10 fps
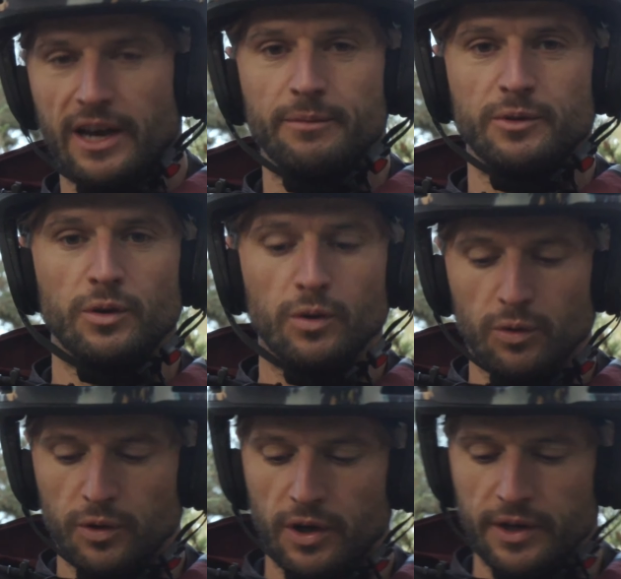helping you
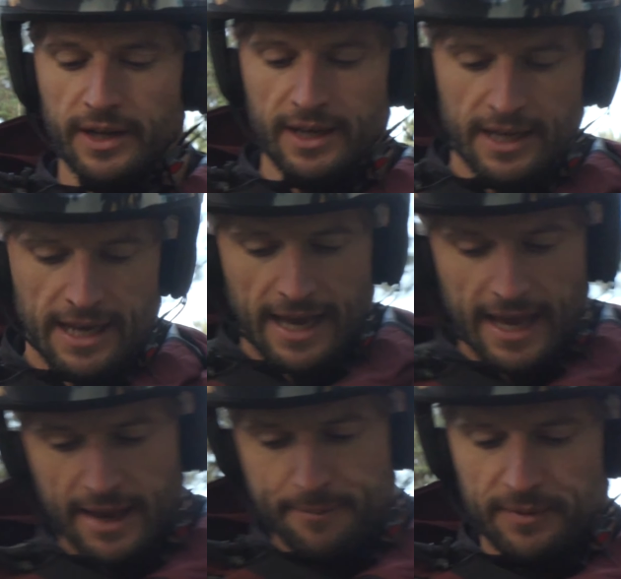hold on
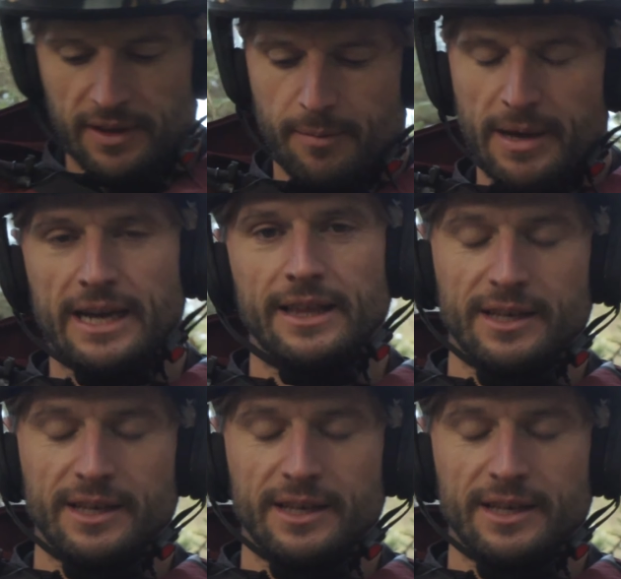um, to the back of